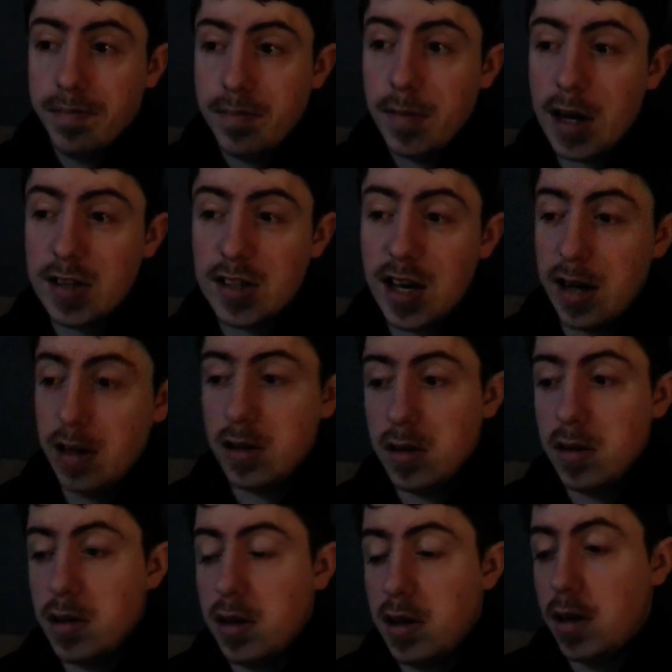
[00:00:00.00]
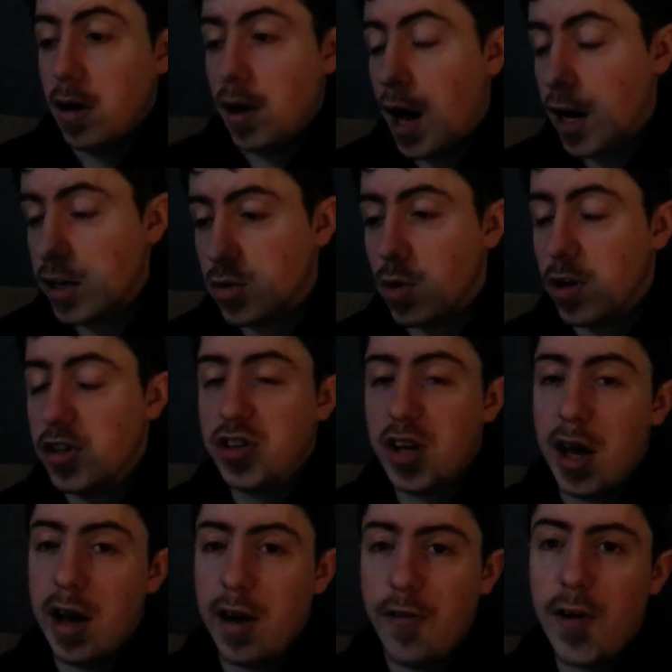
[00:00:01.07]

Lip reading: Like I said, I just want to say